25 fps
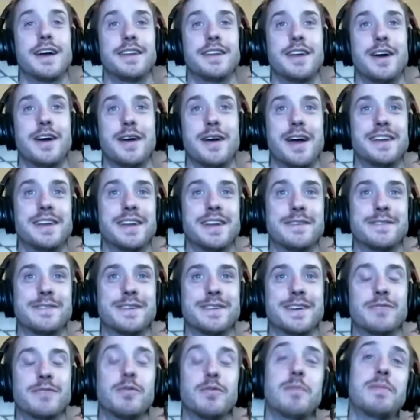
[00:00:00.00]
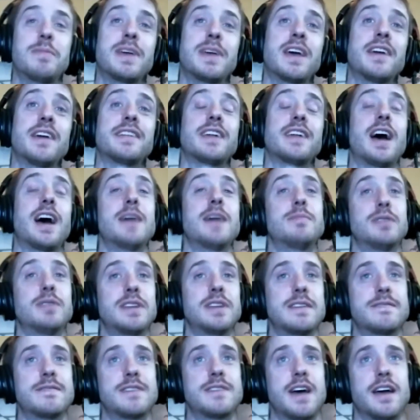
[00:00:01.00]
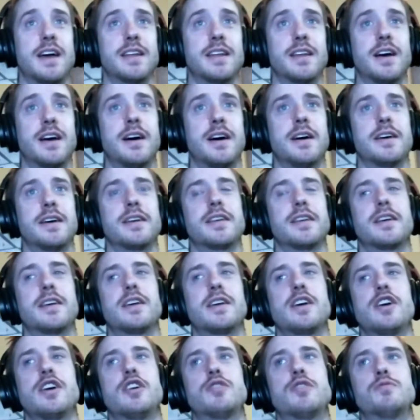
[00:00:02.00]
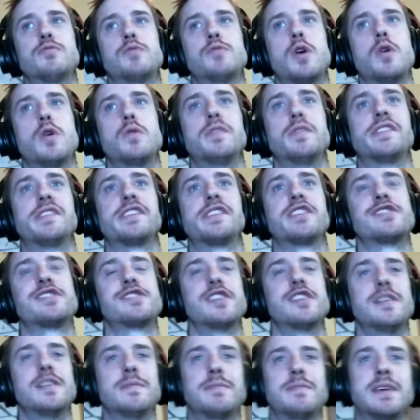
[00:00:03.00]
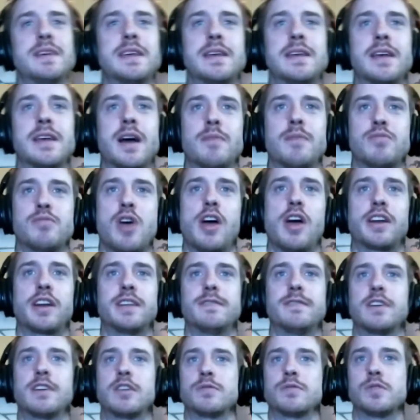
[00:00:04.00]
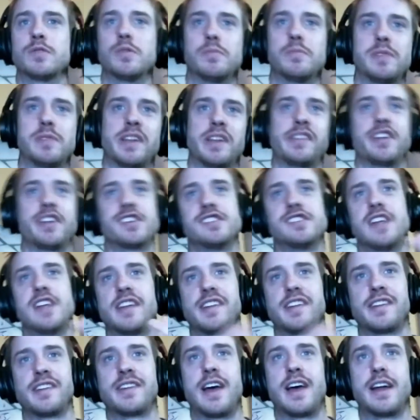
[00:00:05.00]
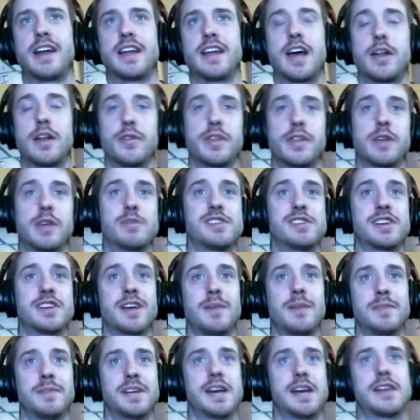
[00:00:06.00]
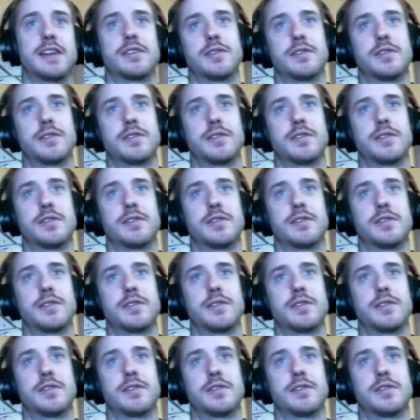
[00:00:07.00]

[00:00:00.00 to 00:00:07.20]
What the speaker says: no, I definitely, well, because I believe that roads shouldn't be a product of a group decision as a society. I don't think we should come together.